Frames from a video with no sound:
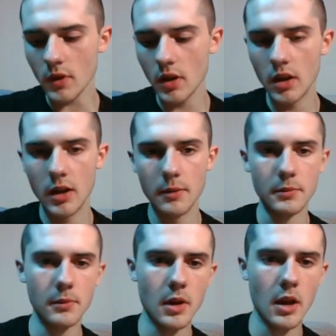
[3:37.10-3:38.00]

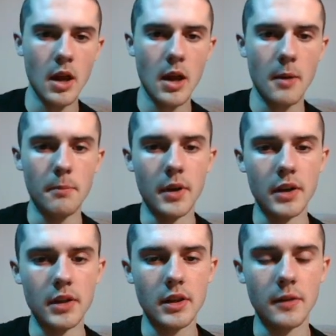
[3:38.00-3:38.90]

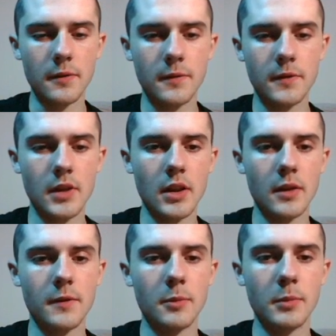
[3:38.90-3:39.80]
But if
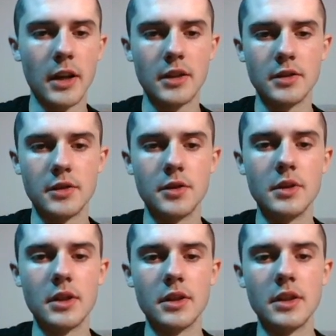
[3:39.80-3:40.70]
black doesn't do
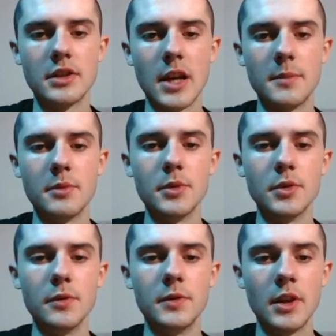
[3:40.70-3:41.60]
any of these types of
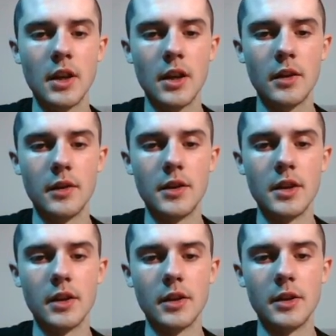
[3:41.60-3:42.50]
moves,
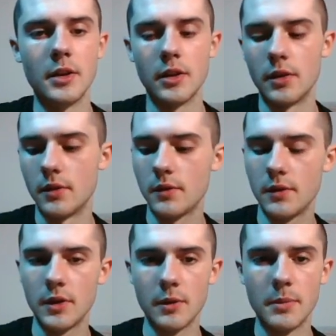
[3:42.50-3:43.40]
then
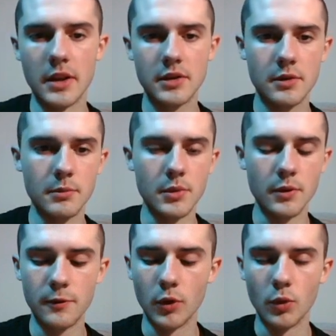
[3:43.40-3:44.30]
the best
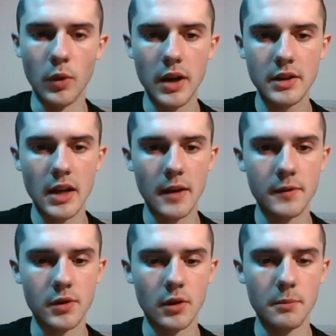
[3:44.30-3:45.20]
move for white
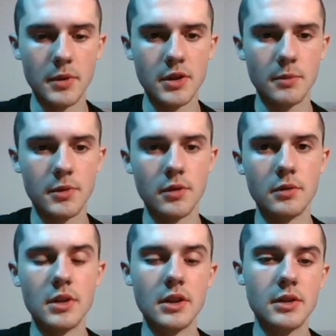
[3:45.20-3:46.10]
after bishop to
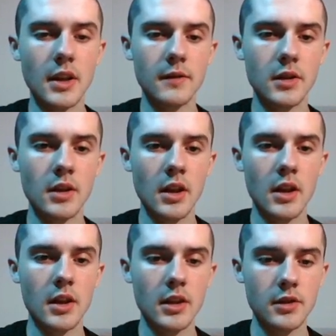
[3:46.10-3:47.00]
d7
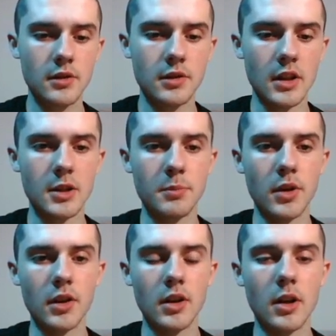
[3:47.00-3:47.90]
is to take the
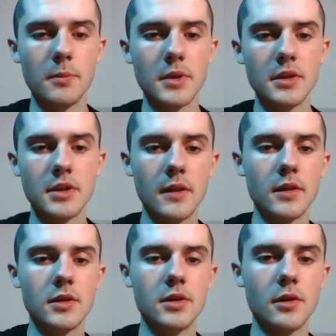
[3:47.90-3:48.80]
pawn on
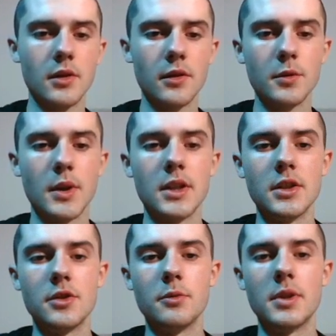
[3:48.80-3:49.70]
b7, so you're
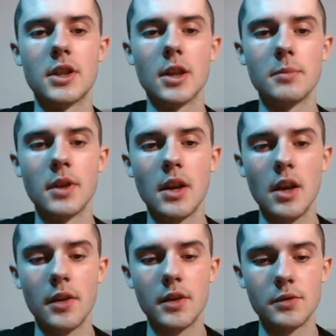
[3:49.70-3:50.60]
threatening to pick up
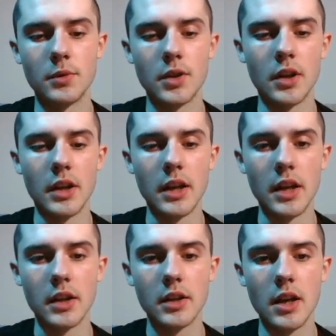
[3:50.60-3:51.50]
this rook on
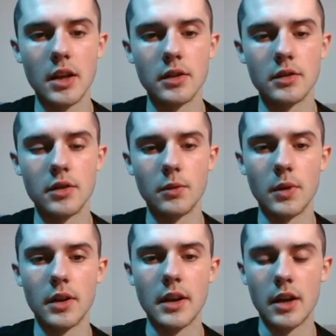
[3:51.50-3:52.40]
a8. And so
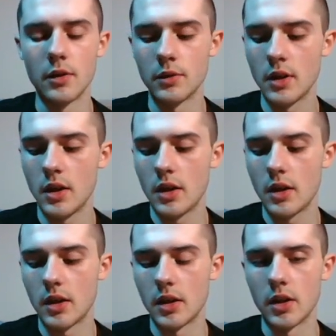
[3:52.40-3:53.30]
what now
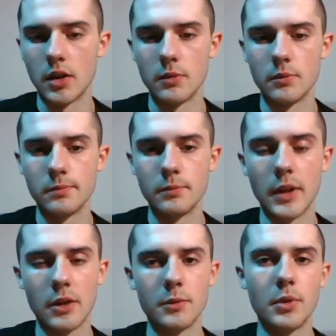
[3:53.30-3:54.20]

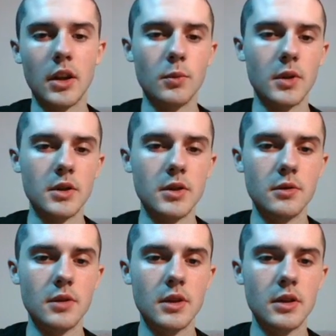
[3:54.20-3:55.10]
black would probably want to
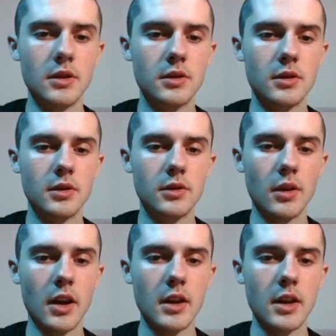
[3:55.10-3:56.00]
do is
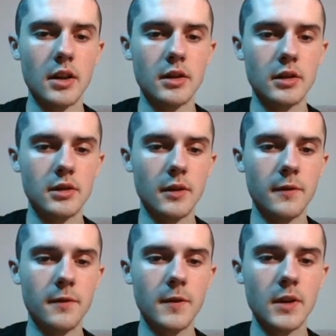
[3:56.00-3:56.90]
try and
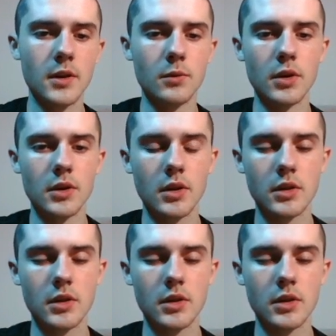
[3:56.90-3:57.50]
defend the rook.